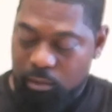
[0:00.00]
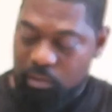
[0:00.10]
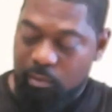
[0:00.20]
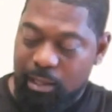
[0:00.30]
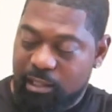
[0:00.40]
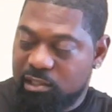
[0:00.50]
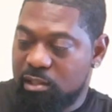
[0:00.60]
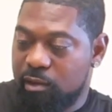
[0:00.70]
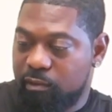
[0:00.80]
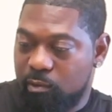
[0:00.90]
don't know why they
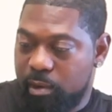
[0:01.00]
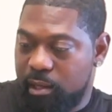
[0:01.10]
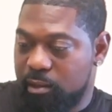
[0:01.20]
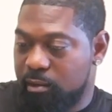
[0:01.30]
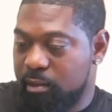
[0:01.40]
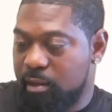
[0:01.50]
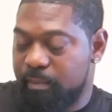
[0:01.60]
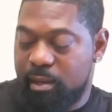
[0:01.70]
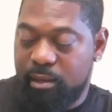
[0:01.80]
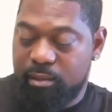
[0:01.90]
stuff it way up there,
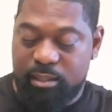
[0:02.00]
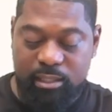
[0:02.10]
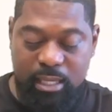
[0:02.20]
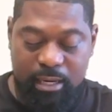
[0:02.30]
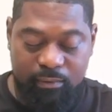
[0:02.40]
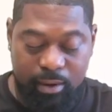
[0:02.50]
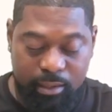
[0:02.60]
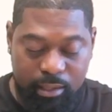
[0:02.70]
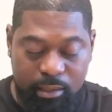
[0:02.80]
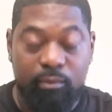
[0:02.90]
man. You could just start it
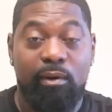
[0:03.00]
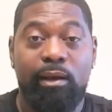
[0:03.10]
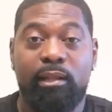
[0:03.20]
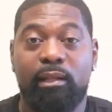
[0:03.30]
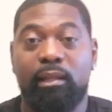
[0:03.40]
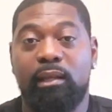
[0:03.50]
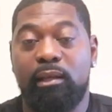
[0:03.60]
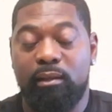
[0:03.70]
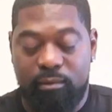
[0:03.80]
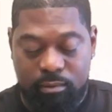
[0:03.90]
right there at
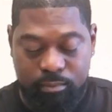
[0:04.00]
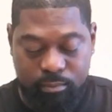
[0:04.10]
the end.